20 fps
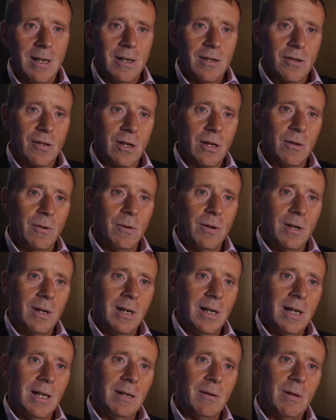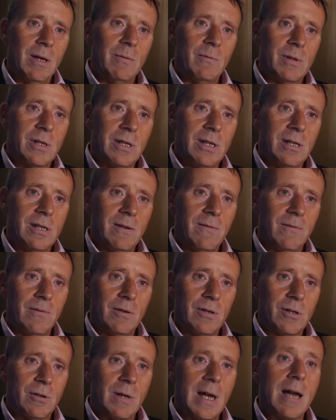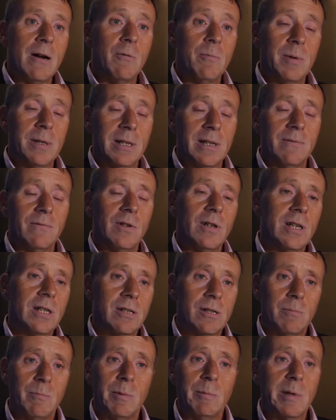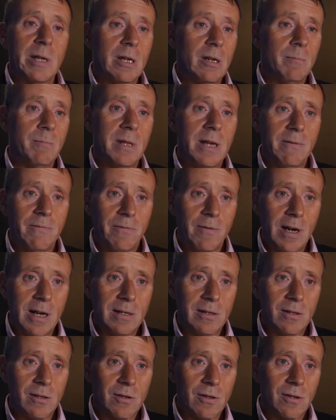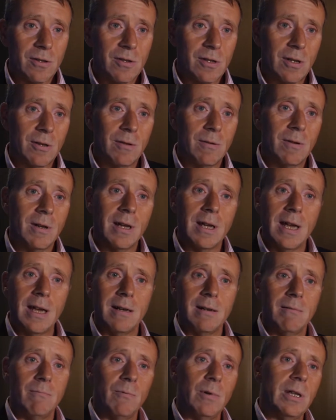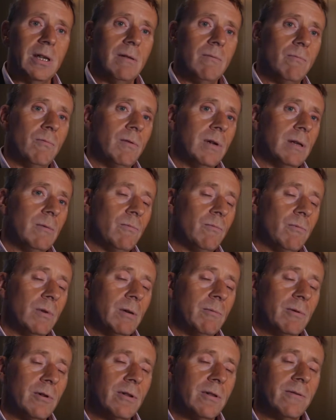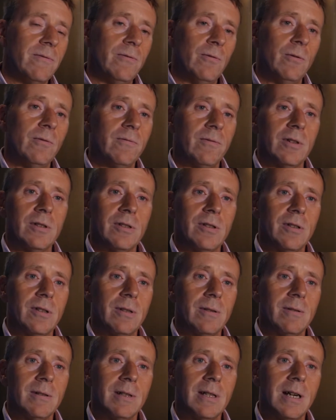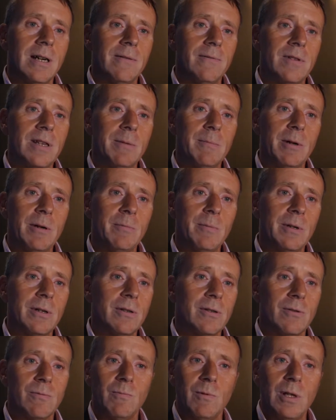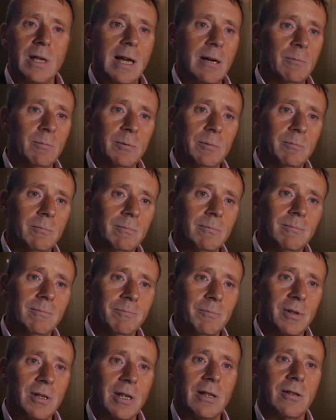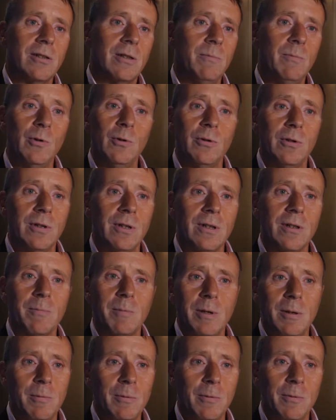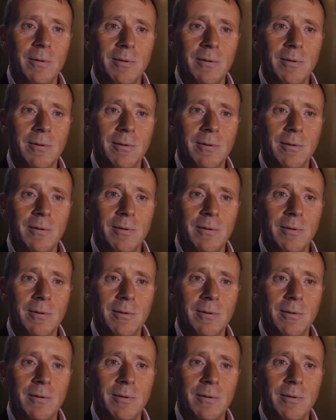So it was easy for us to help and advise them and become their friends, so that again we were at the forefront of the live demo because we helped them potentially more than other people.